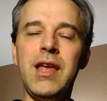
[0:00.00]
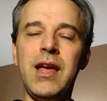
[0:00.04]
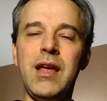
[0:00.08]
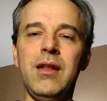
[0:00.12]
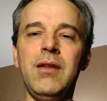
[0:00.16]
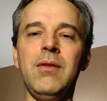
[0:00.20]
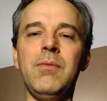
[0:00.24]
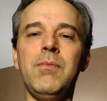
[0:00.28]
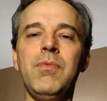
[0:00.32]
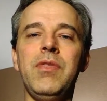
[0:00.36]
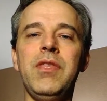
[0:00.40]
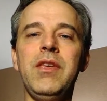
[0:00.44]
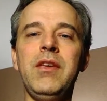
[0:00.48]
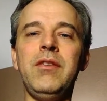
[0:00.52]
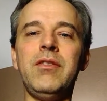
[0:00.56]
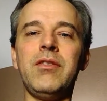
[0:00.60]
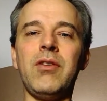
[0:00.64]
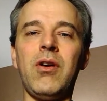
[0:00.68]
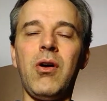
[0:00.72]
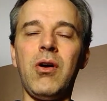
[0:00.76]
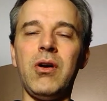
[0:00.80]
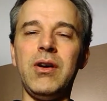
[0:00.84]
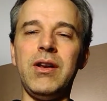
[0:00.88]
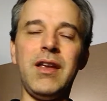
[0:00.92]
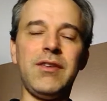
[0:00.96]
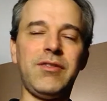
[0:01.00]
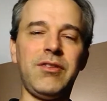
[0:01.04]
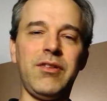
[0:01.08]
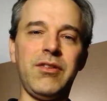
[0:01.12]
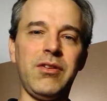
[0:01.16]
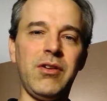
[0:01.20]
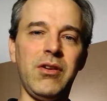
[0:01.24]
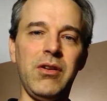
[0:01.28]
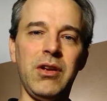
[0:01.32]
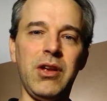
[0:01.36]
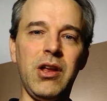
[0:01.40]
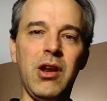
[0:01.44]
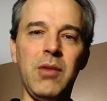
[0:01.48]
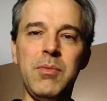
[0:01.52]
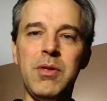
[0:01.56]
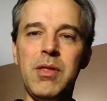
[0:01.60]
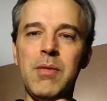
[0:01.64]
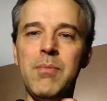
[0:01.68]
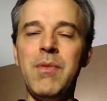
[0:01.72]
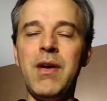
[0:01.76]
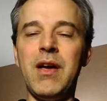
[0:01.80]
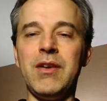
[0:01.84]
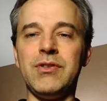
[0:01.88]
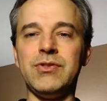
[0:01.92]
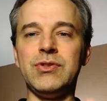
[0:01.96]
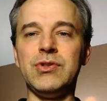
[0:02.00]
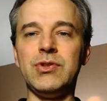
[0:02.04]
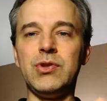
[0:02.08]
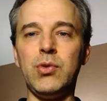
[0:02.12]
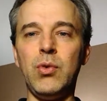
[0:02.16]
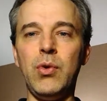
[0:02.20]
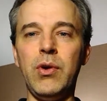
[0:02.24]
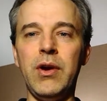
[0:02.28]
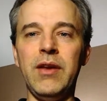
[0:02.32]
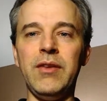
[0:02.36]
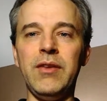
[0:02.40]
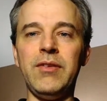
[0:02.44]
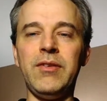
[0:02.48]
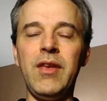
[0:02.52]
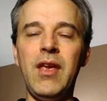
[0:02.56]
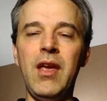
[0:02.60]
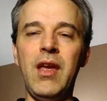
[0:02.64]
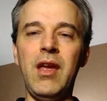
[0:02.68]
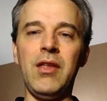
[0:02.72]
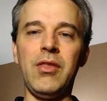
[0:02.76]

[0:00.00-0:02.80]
then these aren't necessarily going to be the best choice.